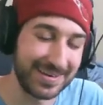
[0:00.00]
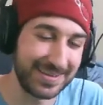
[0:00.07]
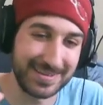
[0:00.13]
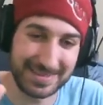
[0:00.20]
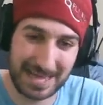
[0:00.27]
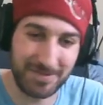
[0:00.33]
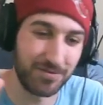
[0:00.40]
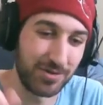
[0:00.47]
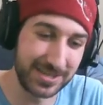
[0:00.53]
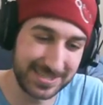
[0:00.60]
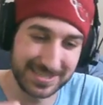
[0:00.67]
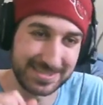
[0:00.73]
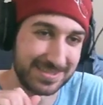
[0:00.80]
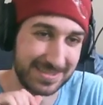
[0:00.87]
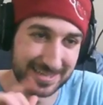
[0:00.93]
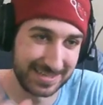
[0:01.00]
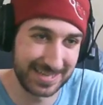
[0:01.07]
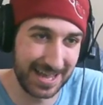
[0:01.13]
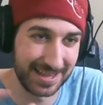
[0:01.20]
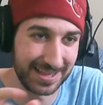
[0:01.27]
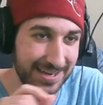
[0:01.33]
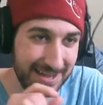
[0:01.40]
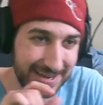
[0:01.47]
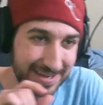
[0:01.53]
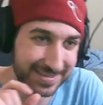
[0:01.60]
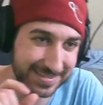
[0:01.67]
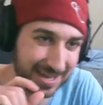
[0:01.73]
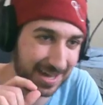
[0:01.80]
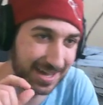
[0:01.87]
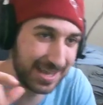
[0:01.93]
That voice is, is hella
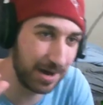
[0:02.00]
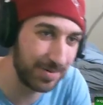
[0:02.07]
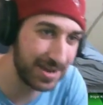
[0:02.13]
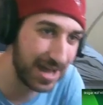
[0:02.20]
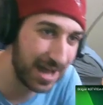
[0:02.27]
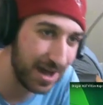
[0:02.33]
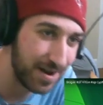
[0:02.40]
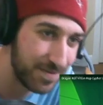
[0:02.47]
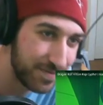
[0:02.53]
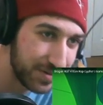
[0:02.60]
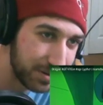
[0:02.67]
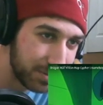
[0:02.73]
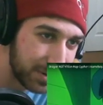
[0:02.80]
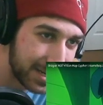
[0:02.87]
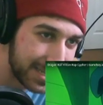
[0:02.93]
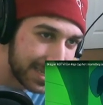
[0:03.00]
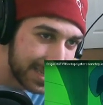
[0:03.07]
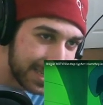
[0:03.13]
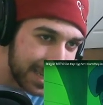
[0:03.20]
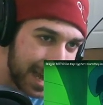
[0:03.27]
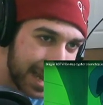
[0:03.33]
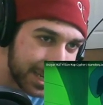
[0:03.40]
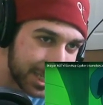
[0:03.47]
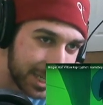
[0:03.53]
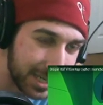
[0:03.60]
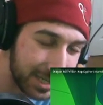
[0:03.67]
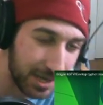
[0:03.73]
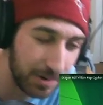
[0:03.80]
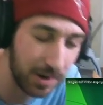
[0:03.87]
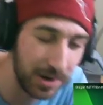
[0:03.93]
nice. Uh, now we have, what is this?
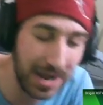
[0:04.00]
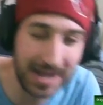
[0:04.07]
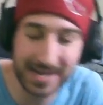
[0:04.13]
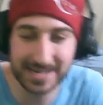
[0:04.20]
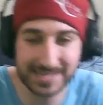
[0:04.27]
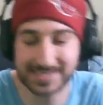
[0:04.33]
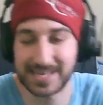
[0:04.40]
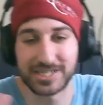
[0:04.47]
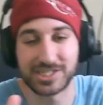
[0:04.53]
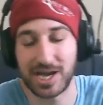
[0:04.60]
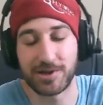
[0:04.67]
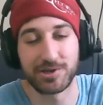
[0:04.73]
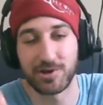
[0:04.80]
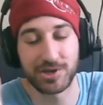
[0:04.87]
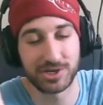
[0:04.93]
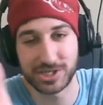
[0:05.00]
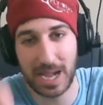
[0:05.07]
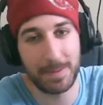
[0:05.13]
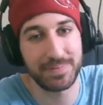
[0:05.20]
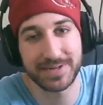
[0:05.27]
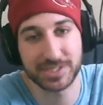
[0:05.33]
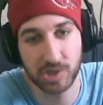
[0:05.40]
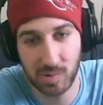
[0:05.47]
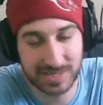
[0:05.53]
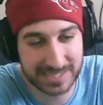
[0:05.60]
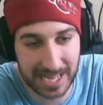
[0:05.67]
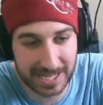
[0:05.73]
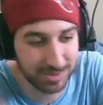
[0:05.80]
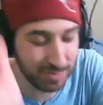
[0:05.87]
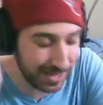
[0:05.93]
Ashton Leroy. I gotta say, ShaoDow, your Japanese always
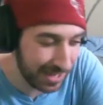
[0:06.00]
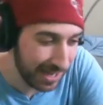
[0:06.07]
gets me.